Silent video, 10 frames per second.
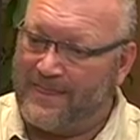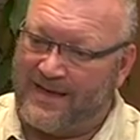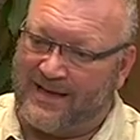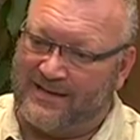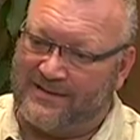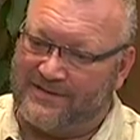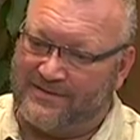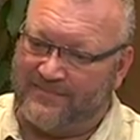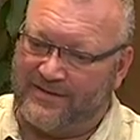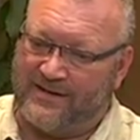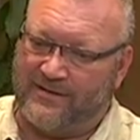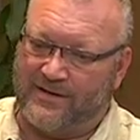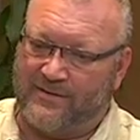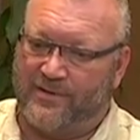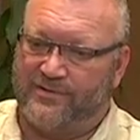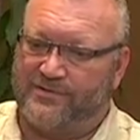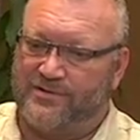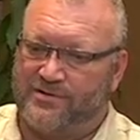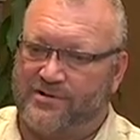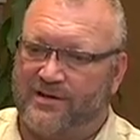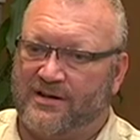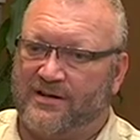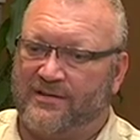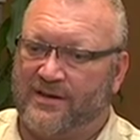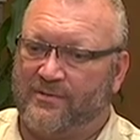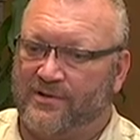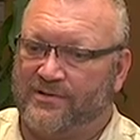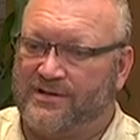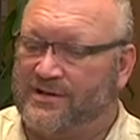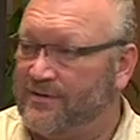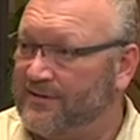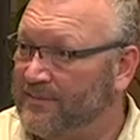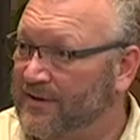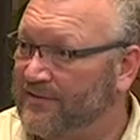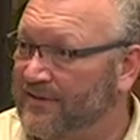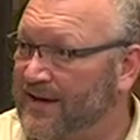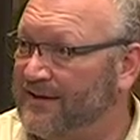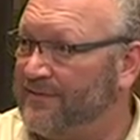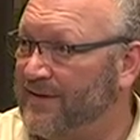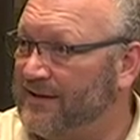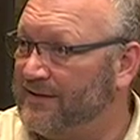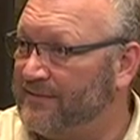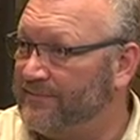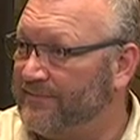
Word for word: and you know they want a new experience that adds value,